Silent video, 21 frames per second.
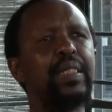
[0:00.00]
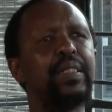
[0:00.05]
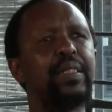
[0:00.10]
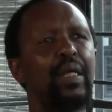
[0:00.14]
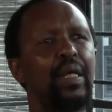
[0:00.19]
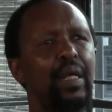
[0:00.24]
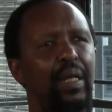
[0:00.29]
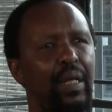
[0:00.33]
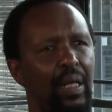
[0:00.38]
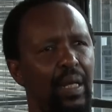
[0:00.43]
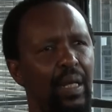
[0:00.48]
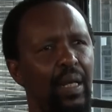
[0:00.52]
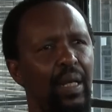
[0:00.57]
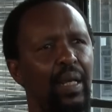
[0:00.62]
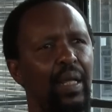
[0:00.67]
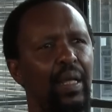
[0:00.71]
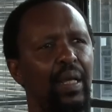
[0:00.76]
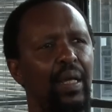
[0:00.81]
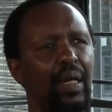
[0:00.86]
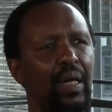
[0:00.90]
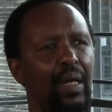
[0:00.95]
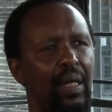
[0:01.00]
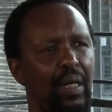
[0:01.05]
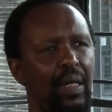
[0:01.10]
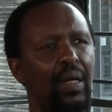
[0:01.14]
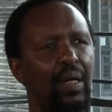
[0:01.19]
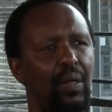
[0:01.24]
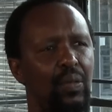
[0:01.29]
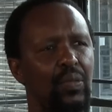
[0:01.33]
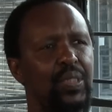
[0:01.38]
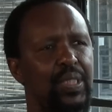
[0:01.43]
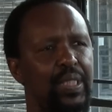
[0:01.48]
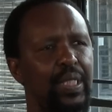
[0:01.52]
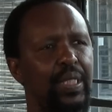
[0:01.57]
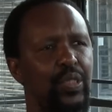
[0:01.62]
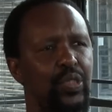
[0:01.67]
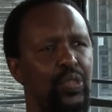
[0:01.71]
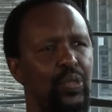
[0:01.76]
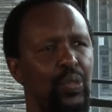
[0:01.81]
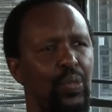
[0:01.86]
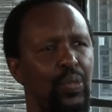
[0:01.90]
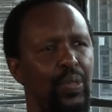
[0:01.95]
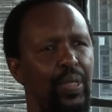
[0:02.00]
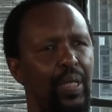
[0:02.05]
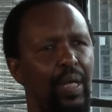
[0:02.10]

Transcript: in general, I would say so.